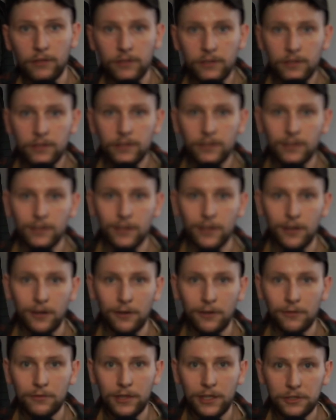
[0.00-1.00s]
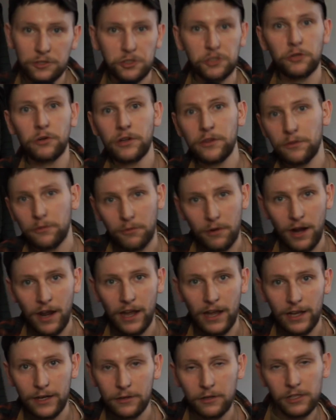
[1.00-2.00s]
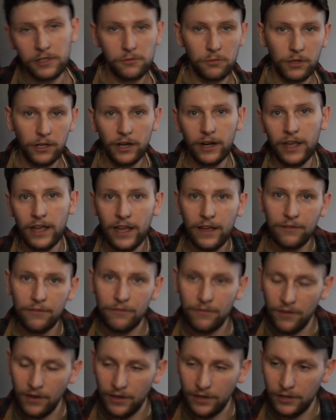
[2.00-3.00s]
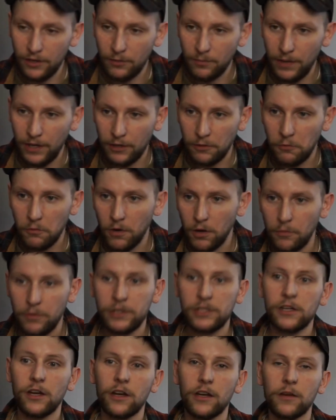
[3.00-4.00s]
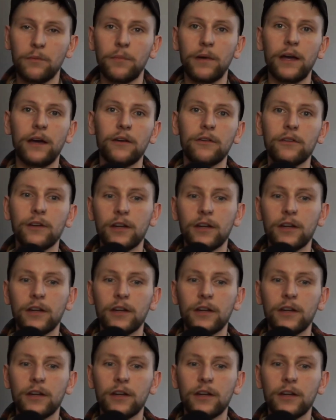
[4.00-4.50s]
enjoy the ride because we're gonna have fun no matter what we talk about.